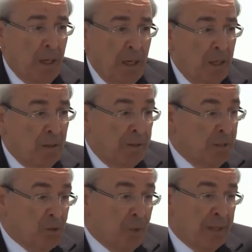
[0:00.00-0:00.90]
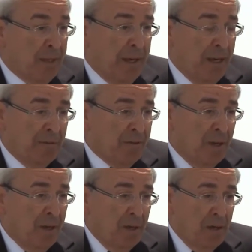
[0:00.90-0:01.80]
and this way they have
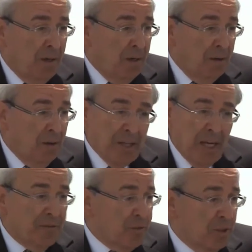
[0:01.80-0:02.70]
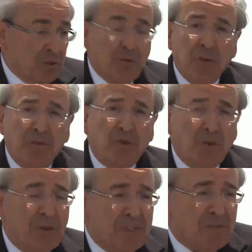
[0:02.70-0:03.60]
all they have to
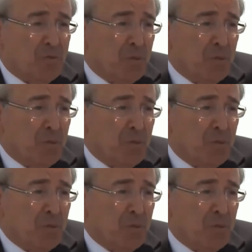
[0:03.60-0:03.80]
do is